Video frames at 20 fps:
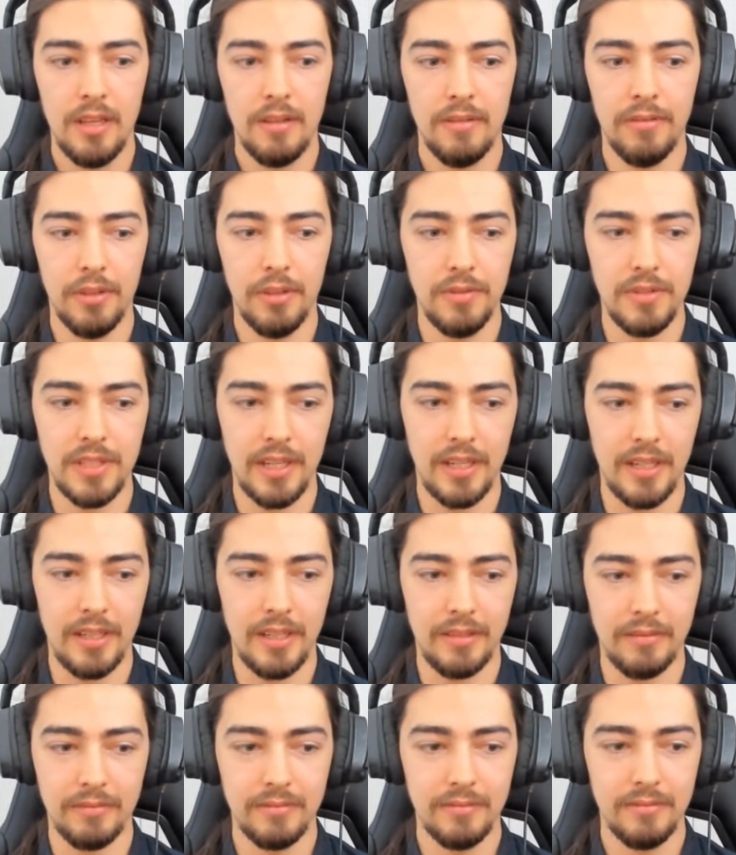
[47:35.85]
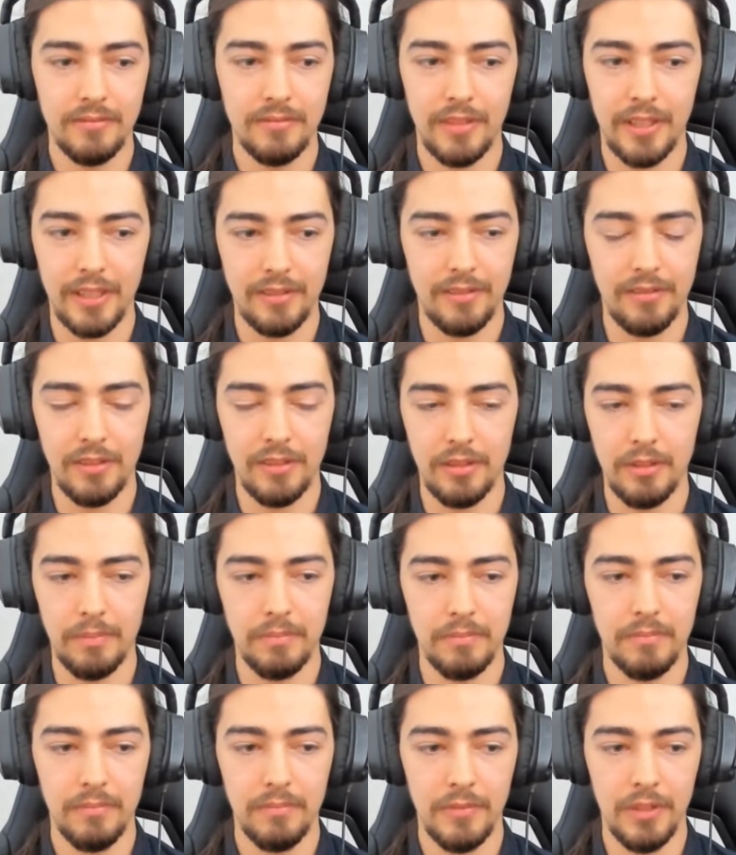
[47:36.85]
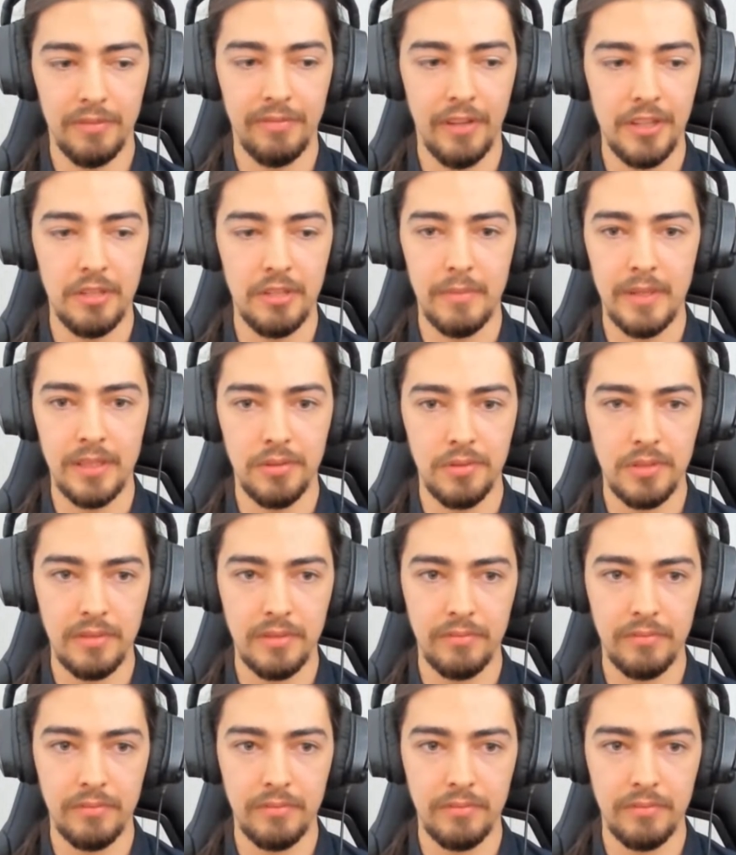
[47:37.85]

Those are like the fundamentals